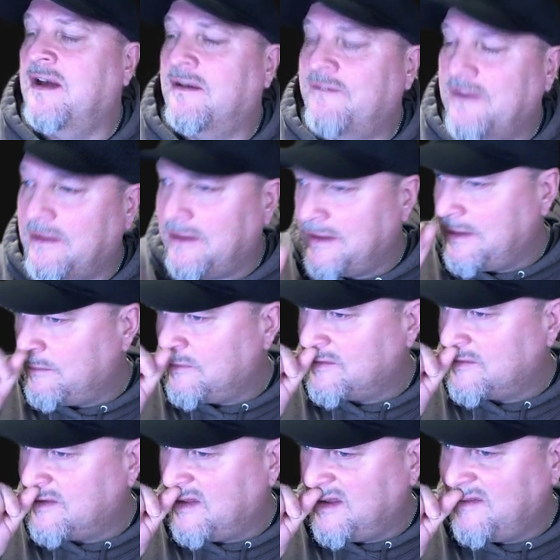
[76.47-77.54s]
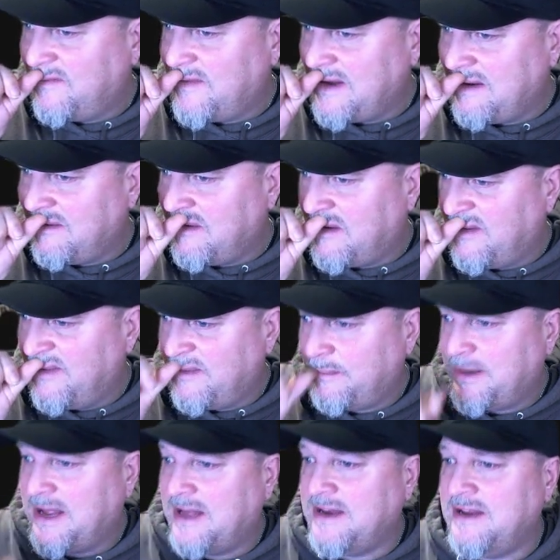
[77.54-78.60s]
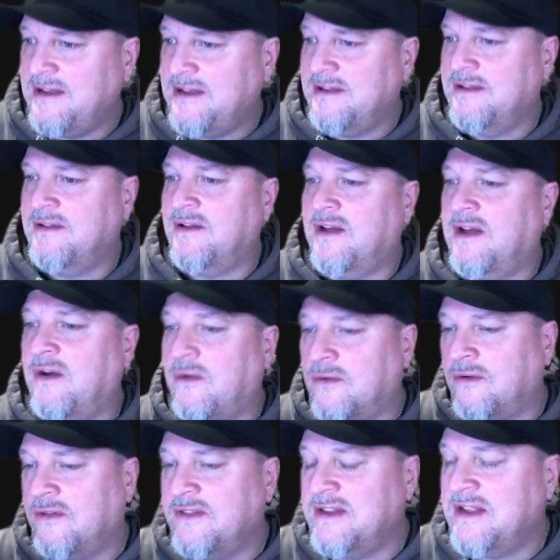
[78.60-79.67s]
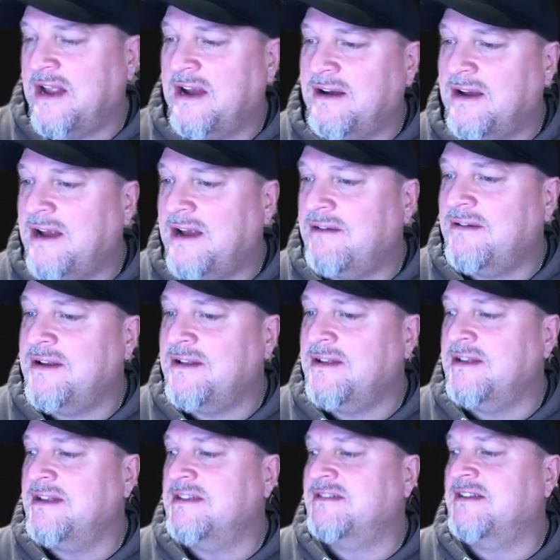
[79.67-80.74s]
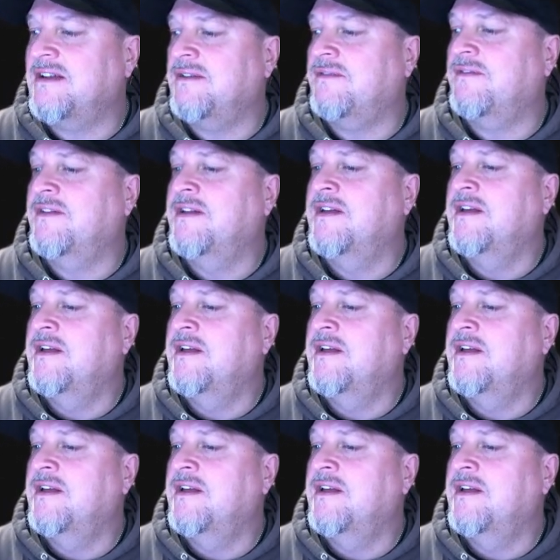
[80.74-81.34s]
I felt like there was life there on the planet or on the area itself.